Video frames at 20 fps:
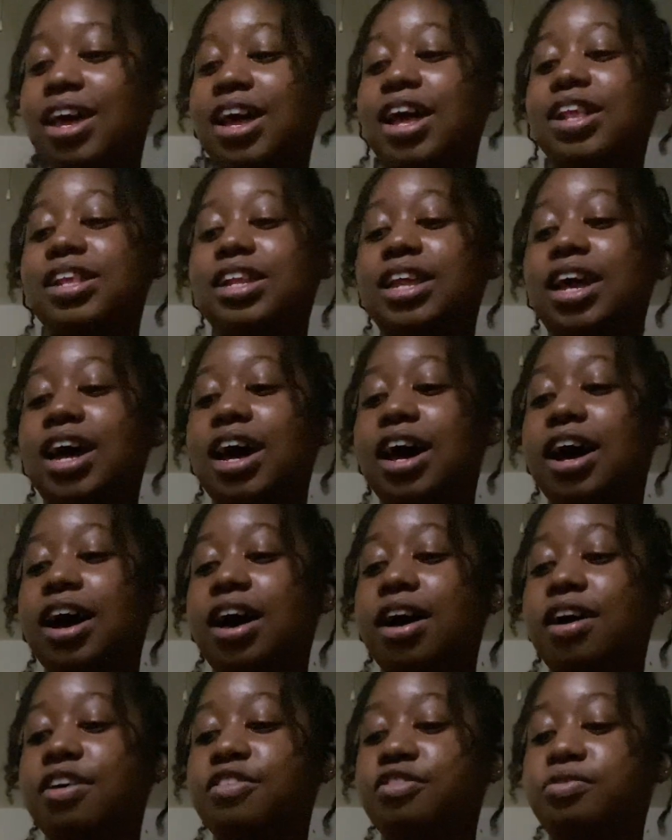And then I
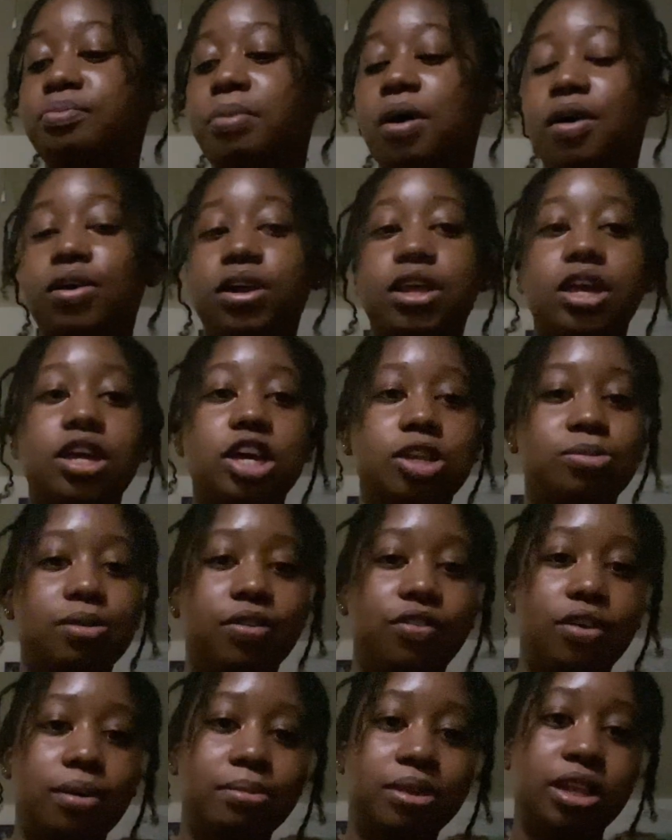have pound cake because my
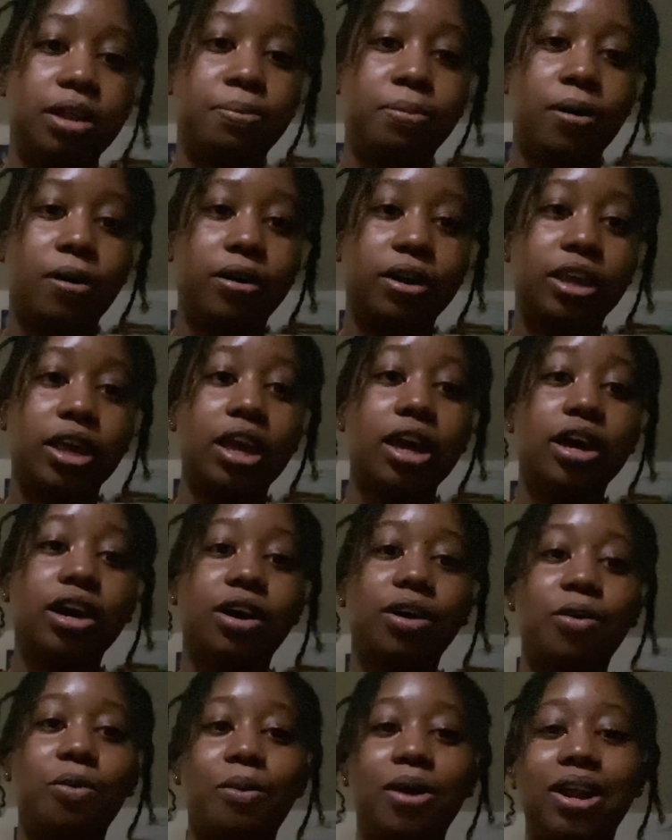family did pound cake
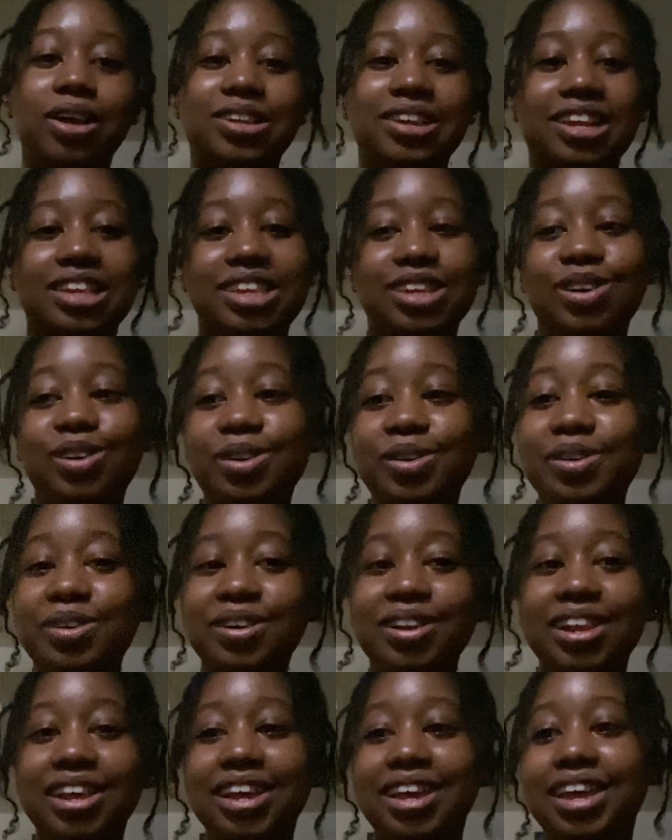when I was at
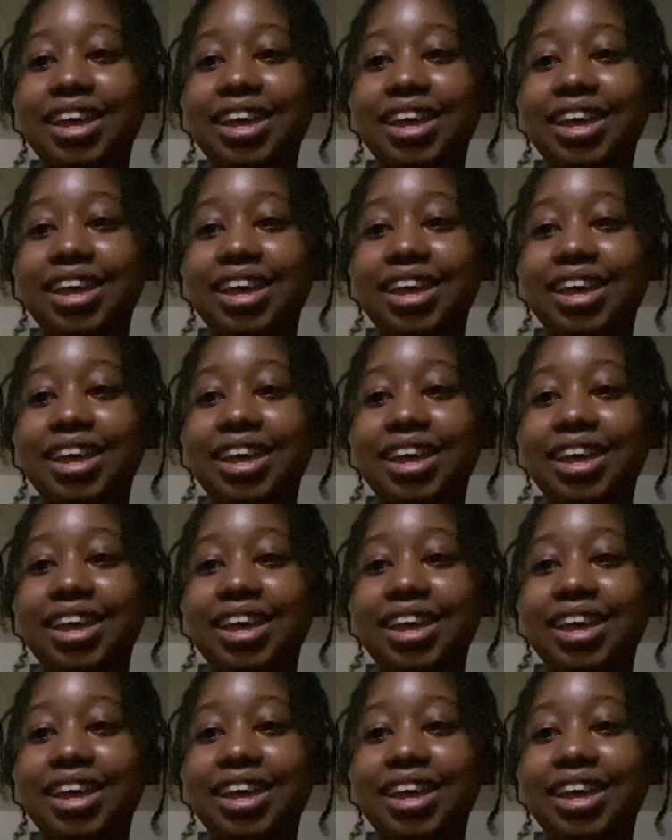school.